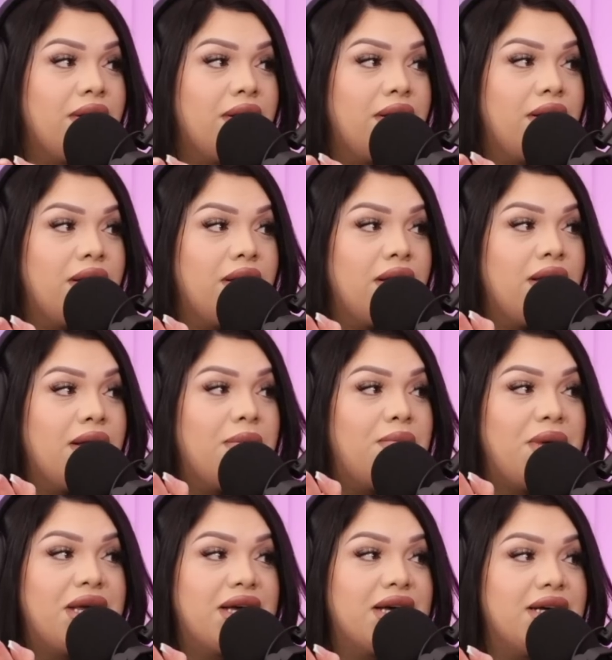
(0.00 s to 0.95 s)
Mm-hmm.
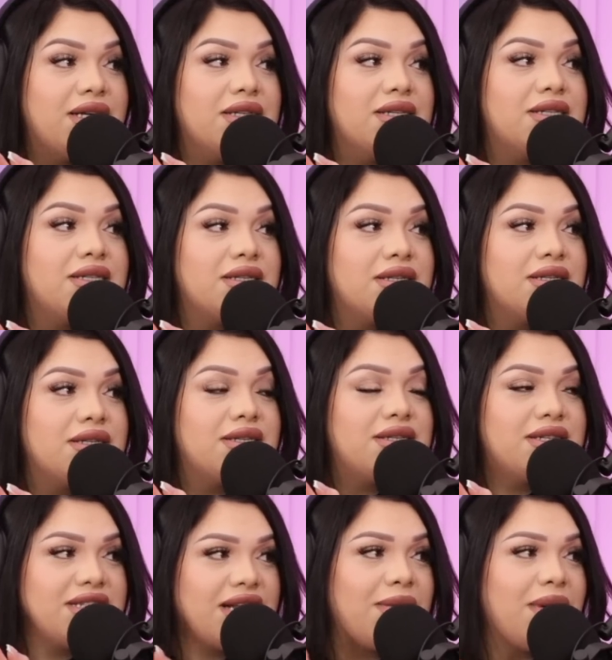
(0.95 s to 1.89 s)
Because
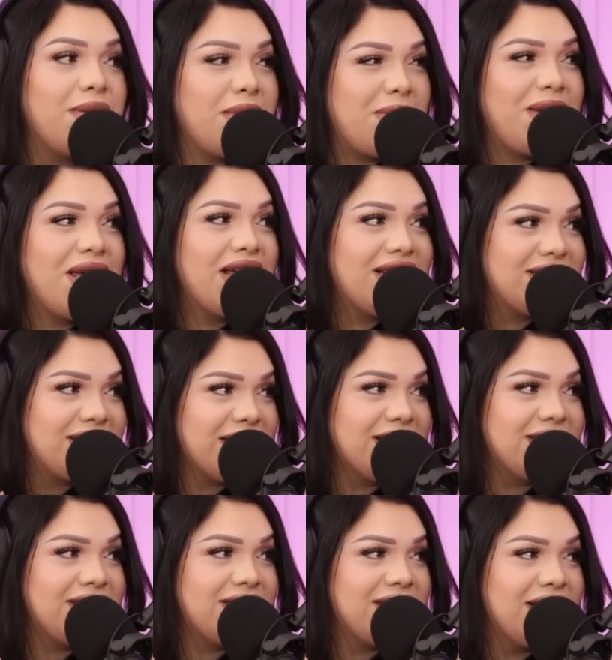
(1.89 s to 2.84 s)
am I making
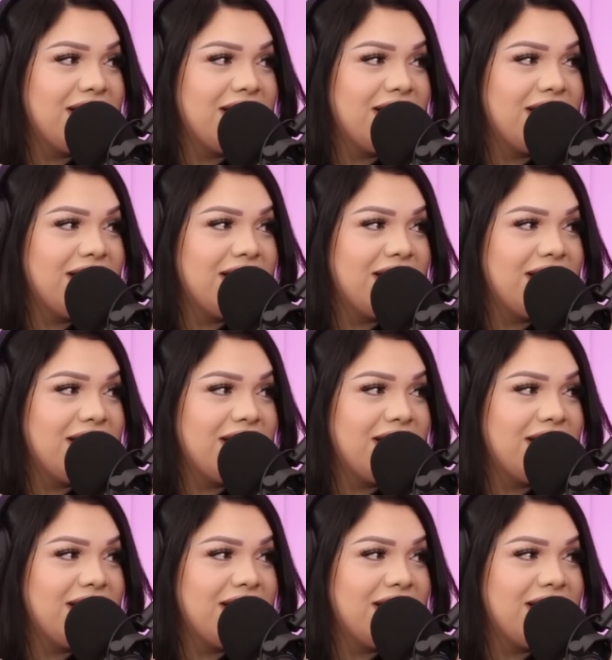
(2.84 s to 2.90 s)
sense?